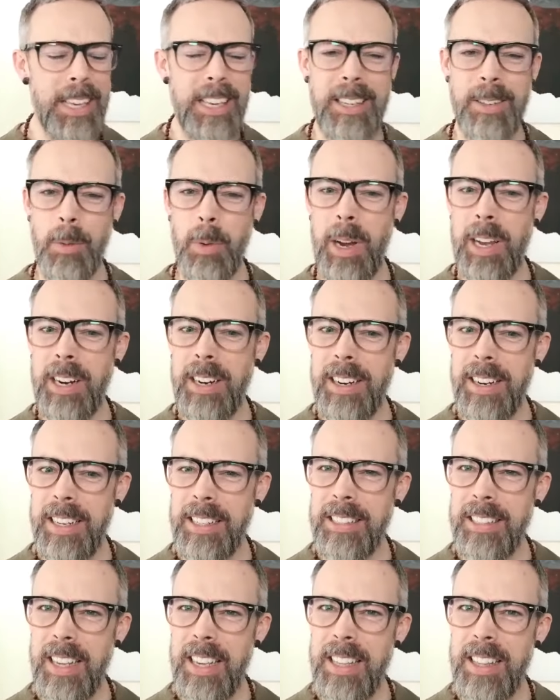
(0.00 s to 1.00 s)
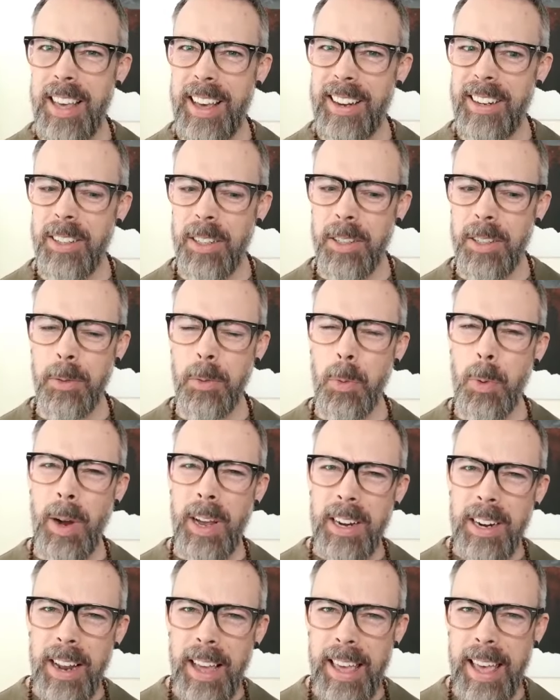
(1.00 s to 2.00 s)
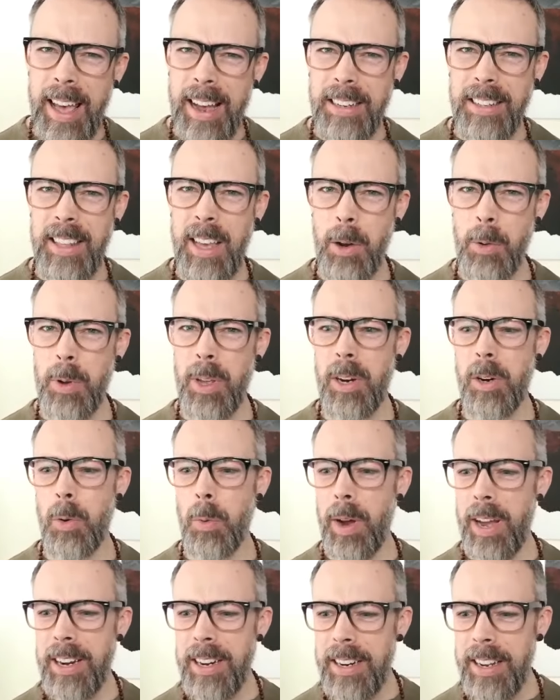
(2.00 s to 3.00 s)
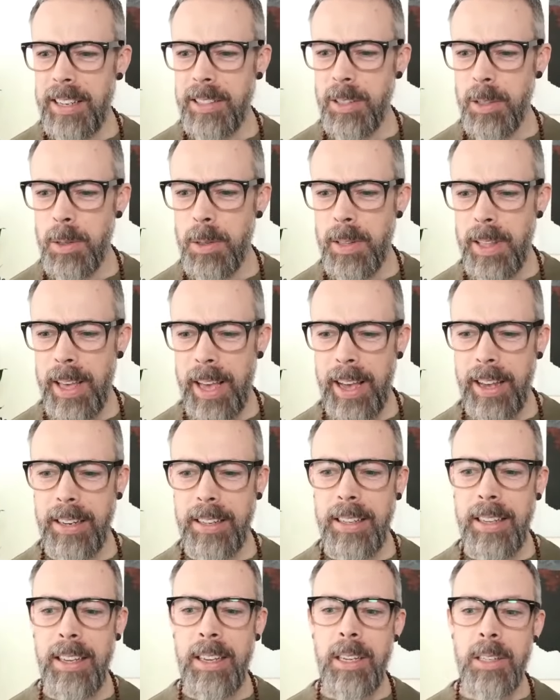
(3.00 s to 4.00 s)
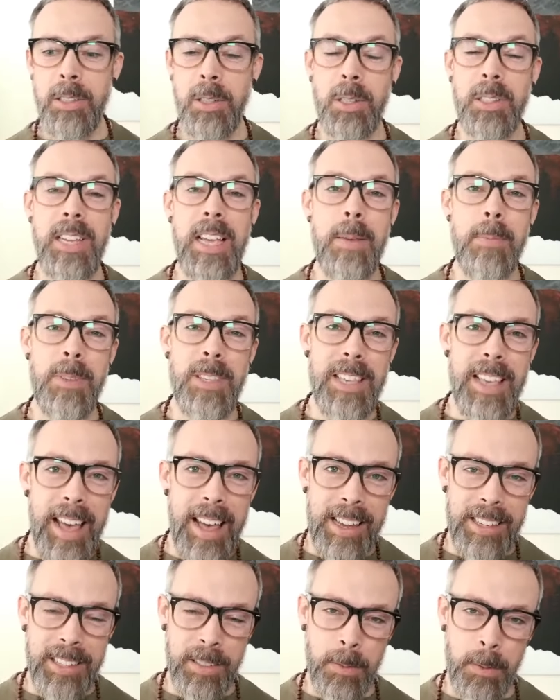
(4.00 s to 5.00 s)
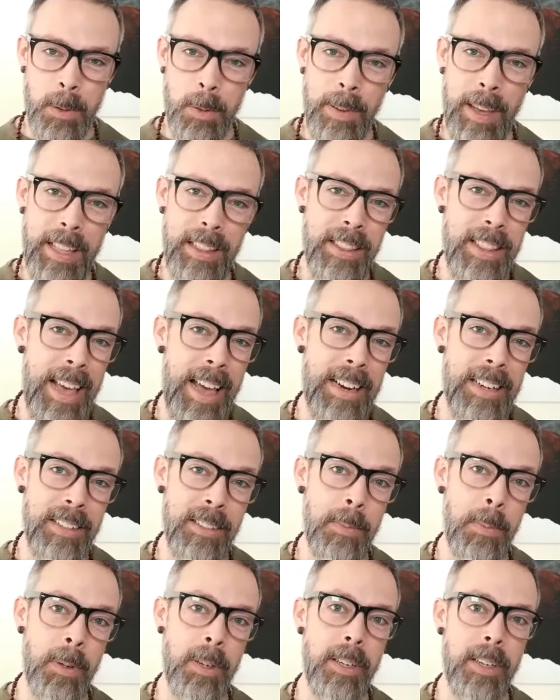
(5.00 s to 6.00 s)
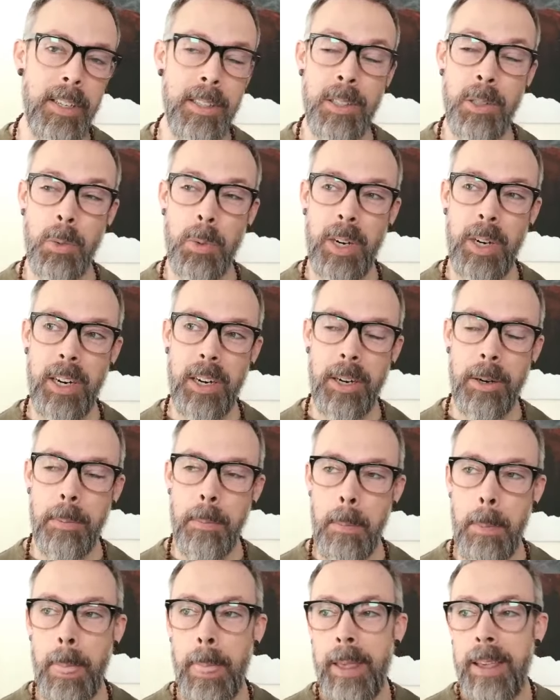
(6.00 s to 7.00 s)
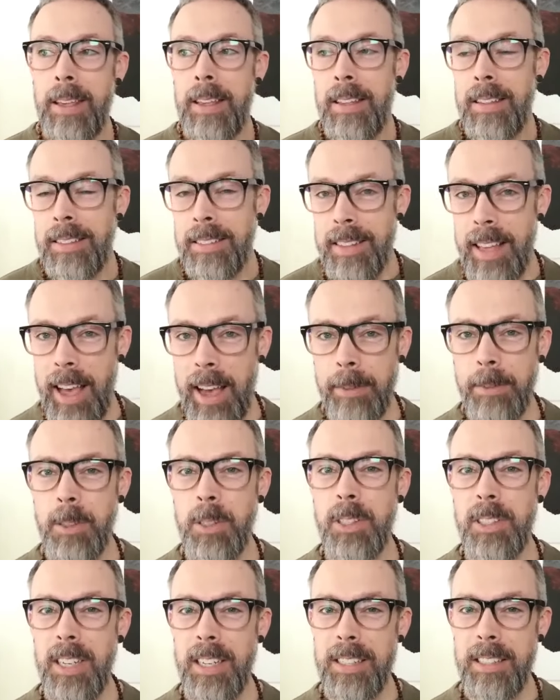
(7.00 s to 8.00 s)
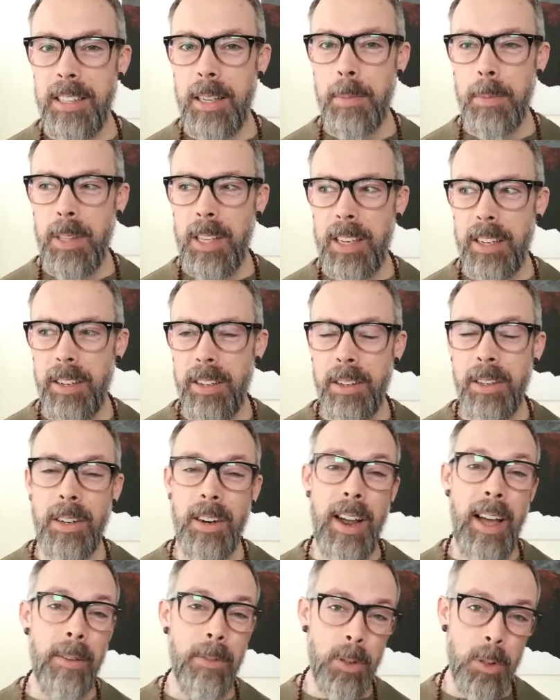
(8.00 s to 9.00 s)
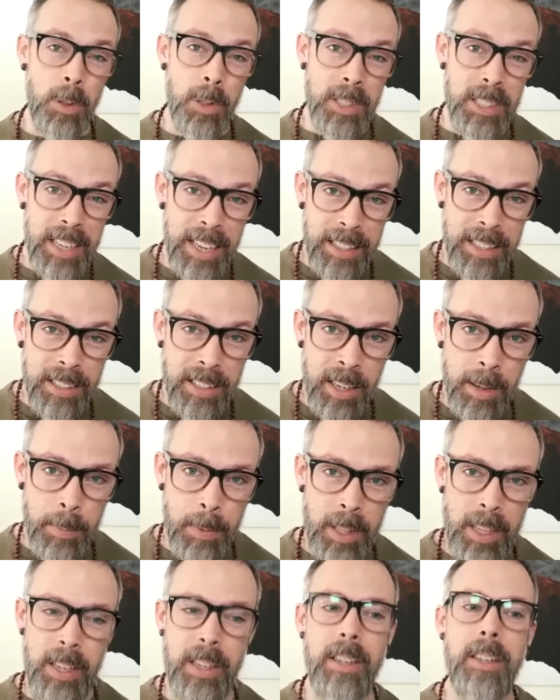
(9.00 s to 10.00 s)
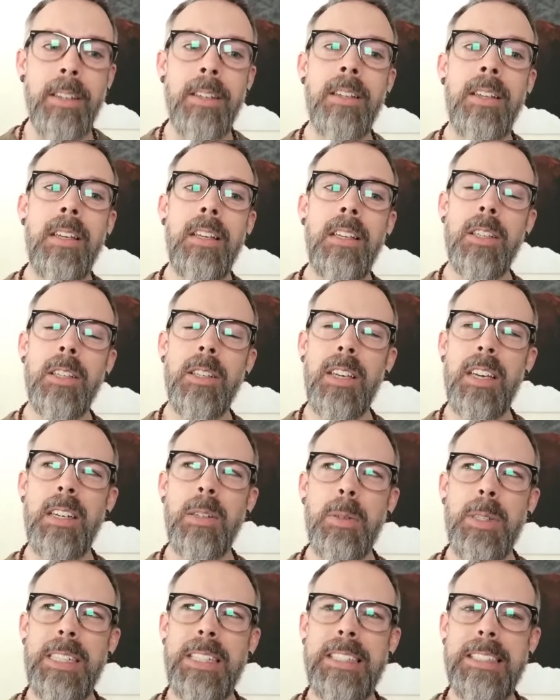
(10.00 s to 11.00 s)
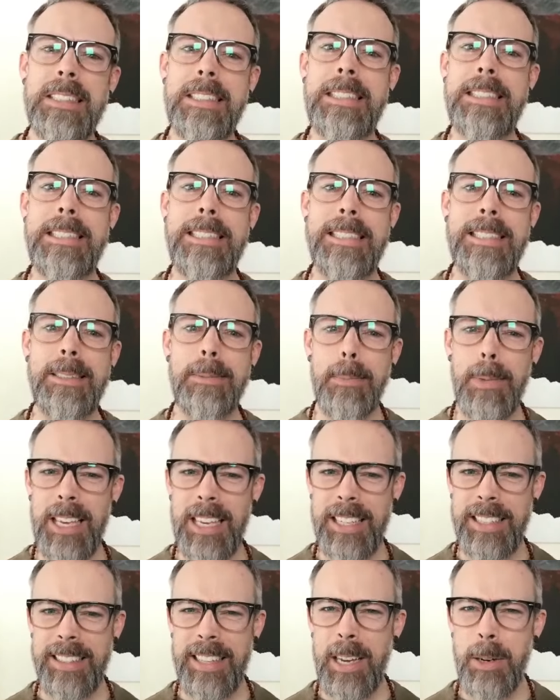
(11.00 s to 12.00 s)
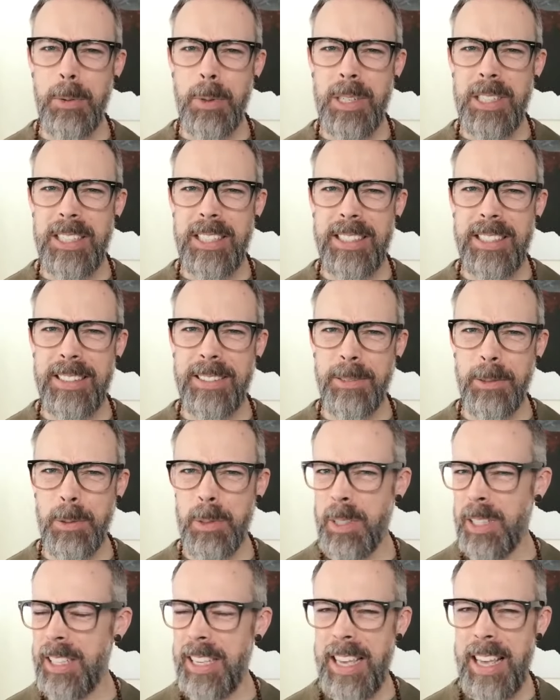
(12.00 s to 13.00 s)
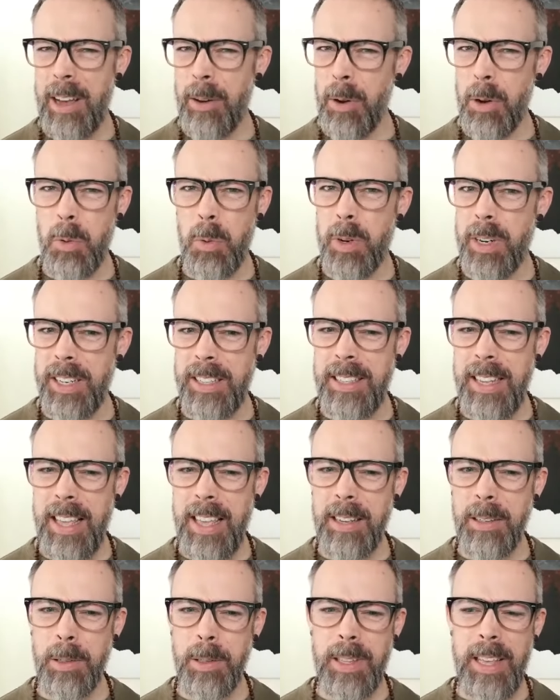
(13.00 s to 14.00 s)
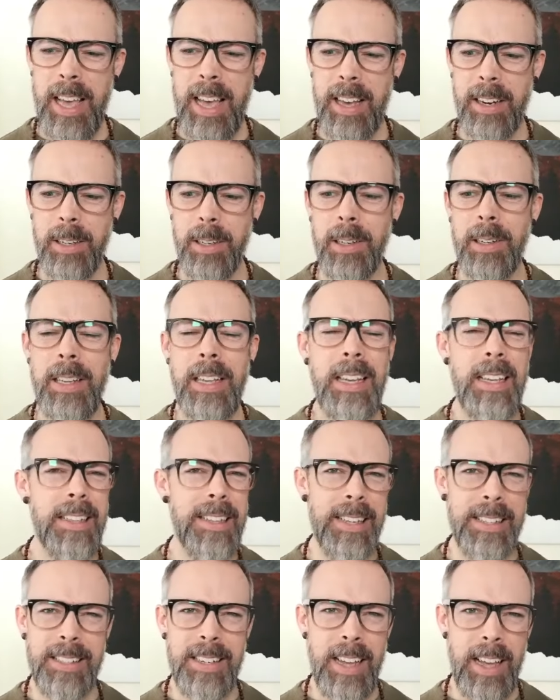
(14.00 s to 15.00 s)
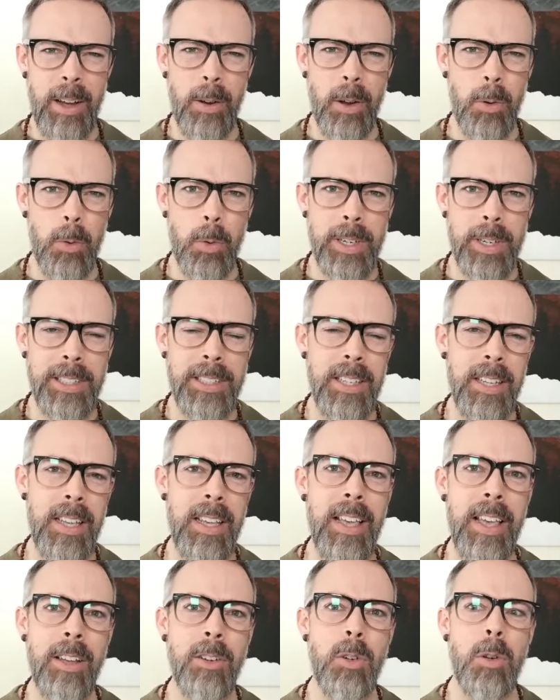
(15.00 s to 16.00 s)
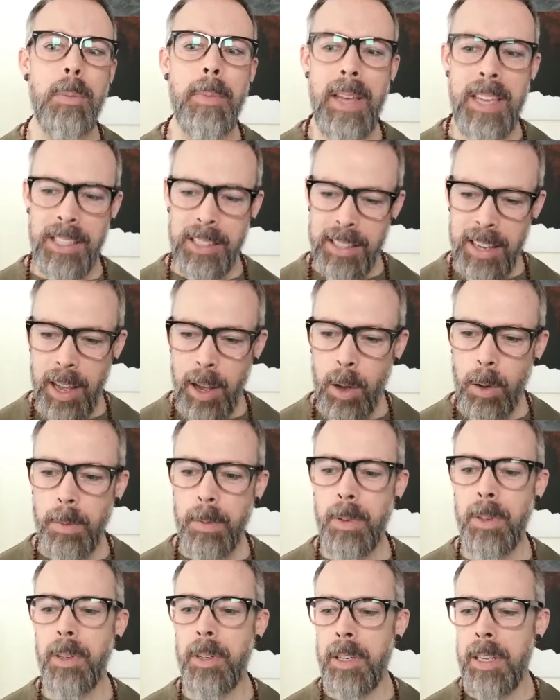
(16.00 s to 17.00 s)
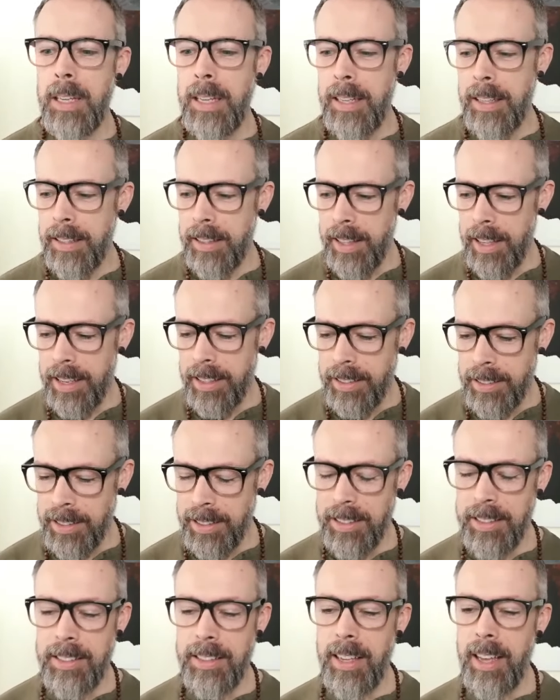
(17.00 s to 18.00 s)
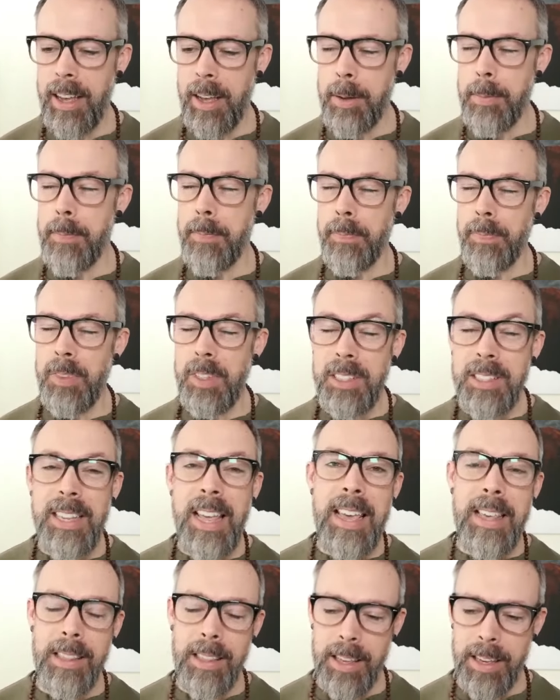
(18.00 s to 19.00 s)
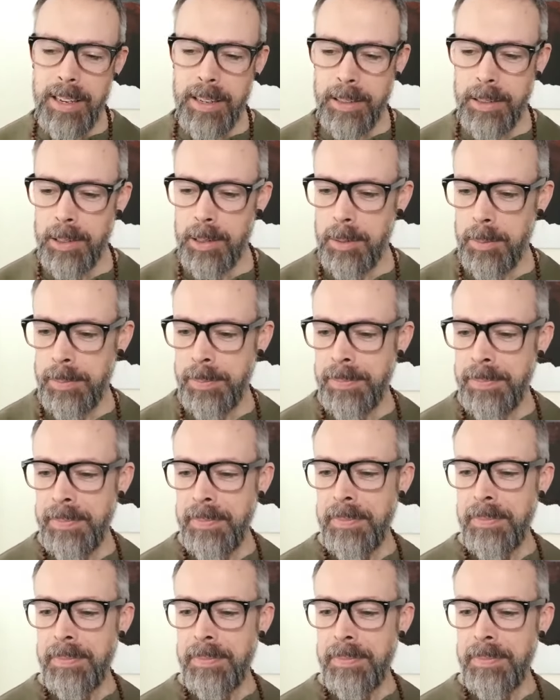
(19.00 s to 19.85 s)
man, why did I say that? Or why did I act that way? Or why did I do that? So type yes if you've had that experience where um, after you did something, after you said something, you kind of went, ooh, man, that wasn't really how I wanted to handle that, or that's not how I want to handle myself, or things, um, say things.